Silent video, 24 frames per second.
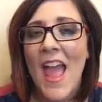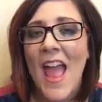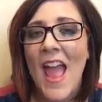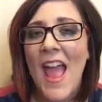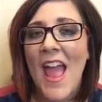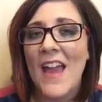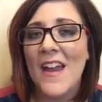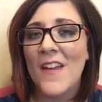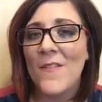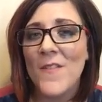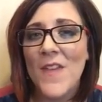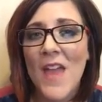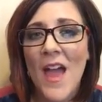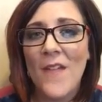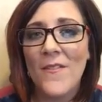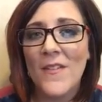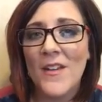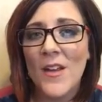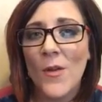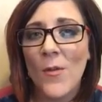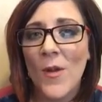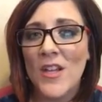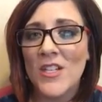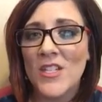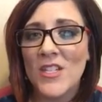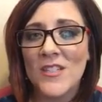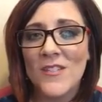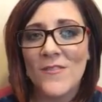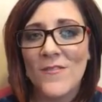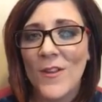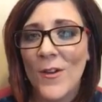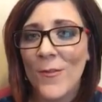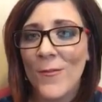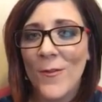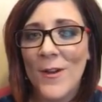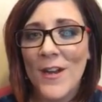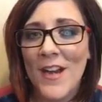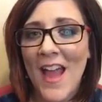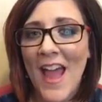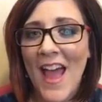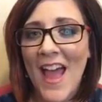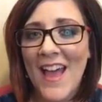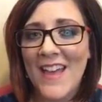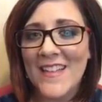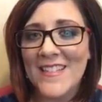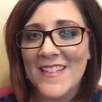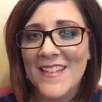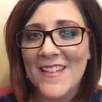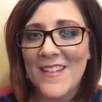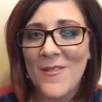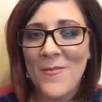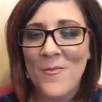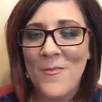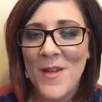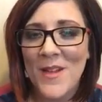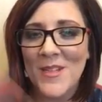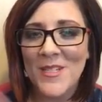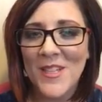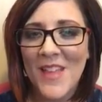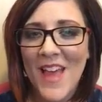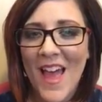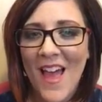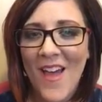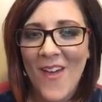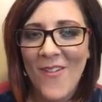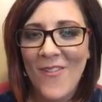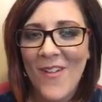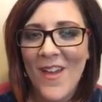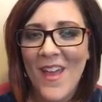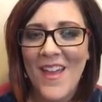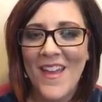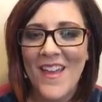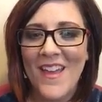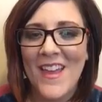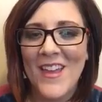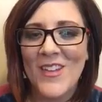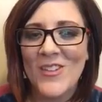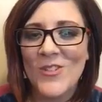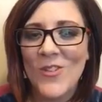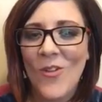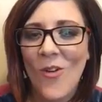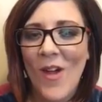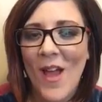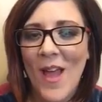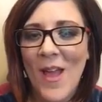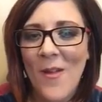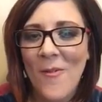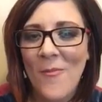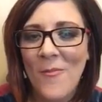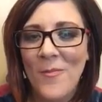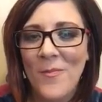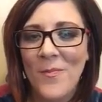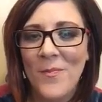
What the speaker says: And if you have any questions, feel free to ask. Much love. Enjoy.